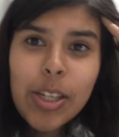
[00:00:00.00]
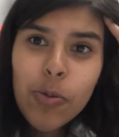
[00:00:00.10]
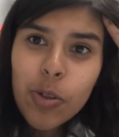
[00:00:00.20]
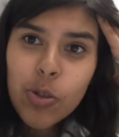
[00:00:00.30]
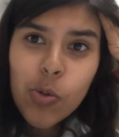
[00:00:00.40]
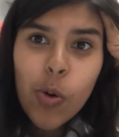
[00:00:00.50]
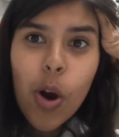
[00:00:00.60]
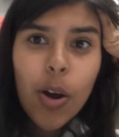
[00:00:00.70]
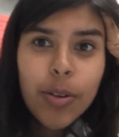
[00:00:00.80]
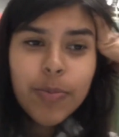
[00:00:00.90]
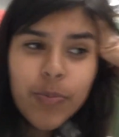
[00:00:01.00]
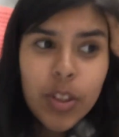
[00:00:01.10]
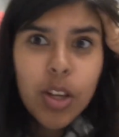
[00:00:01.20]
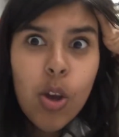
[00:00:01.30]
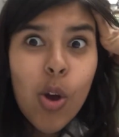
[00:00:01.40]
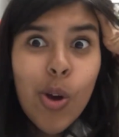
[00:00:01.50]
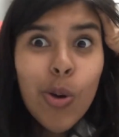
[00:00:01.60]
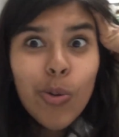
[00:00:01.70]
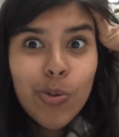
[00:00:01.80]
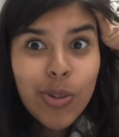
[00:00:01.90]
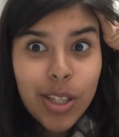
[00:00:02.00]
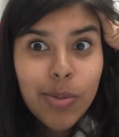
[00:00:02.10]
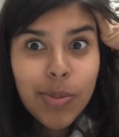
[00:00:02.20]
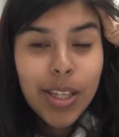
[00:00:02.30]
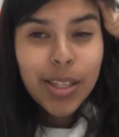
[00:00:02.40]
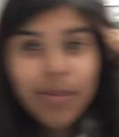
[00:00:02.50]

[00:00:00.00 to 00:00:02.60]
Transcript: what's wrong with me,